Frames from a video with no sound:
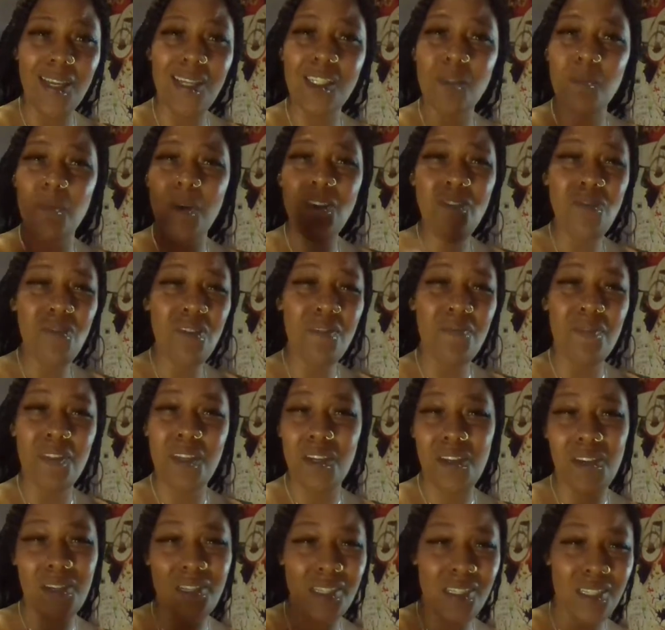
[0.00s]
especially if
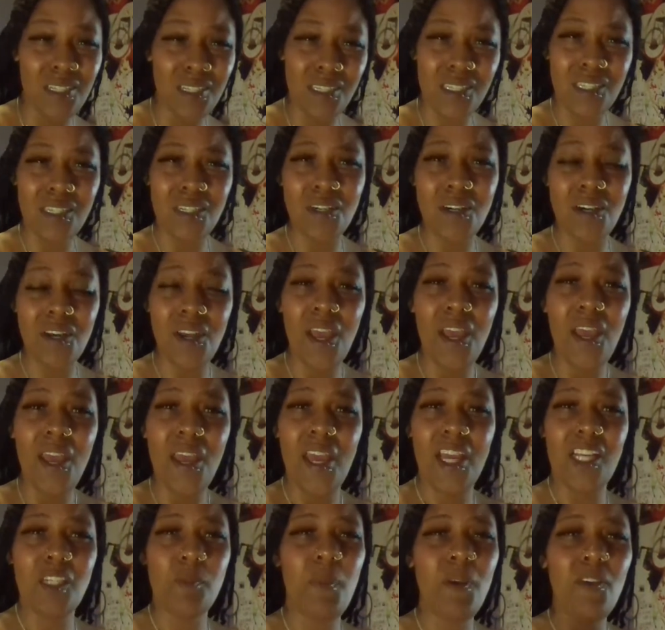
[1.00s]
they're your sister,
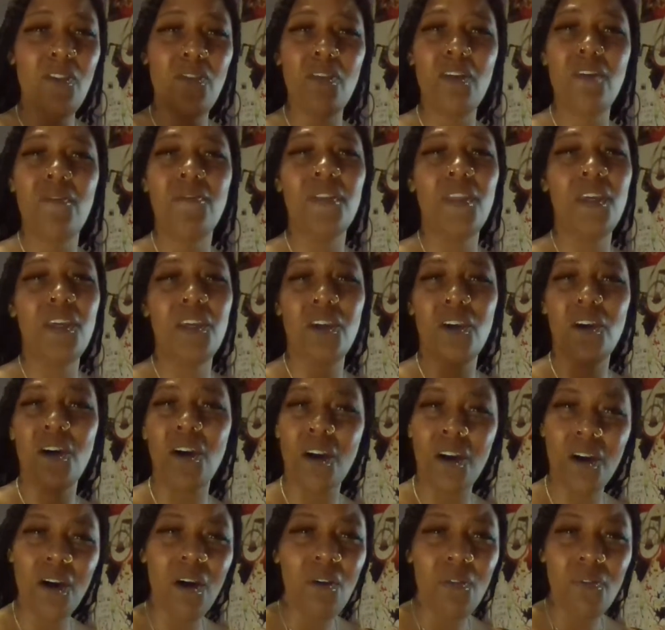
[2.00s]
especially if they're your
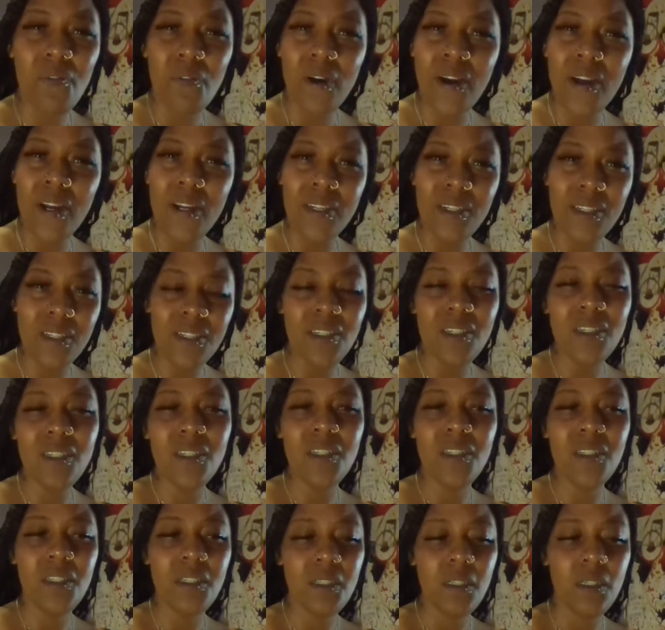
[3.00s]
girlfriend.
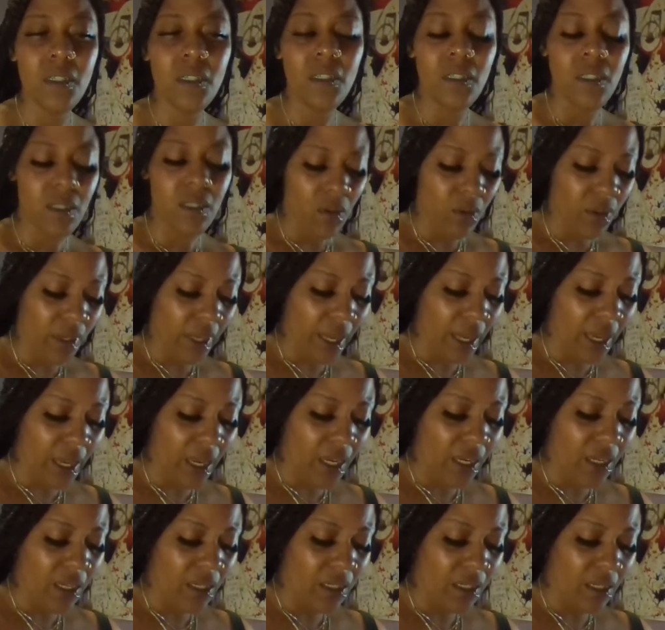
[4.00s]

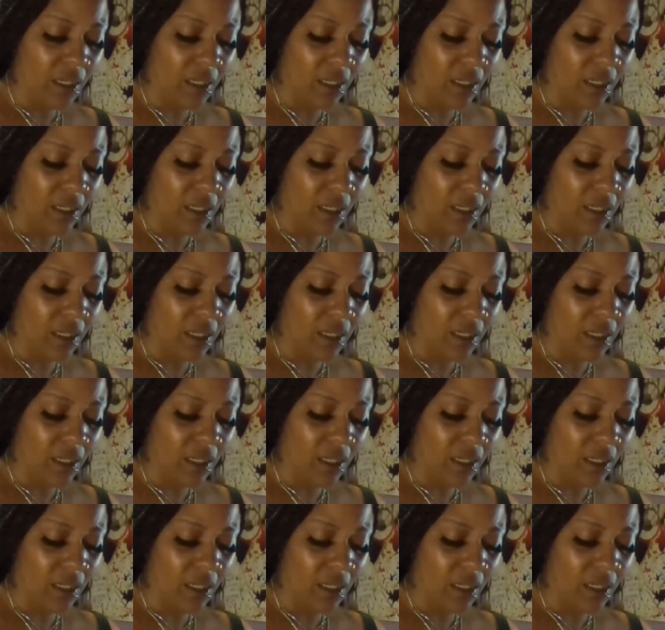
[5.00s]
Okay.